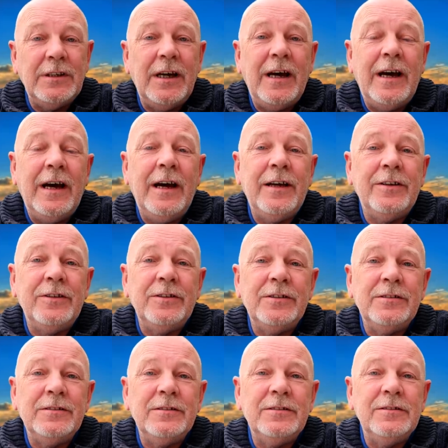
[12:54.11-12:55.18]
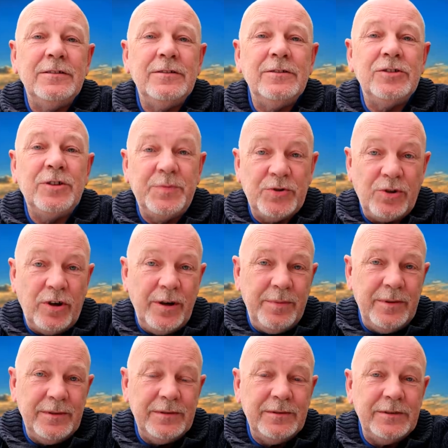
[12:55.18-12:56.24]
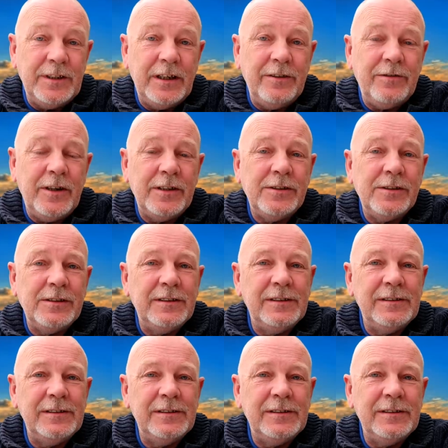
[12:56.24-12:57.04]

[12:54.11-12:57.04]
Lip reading: and subscribe, tell your friends.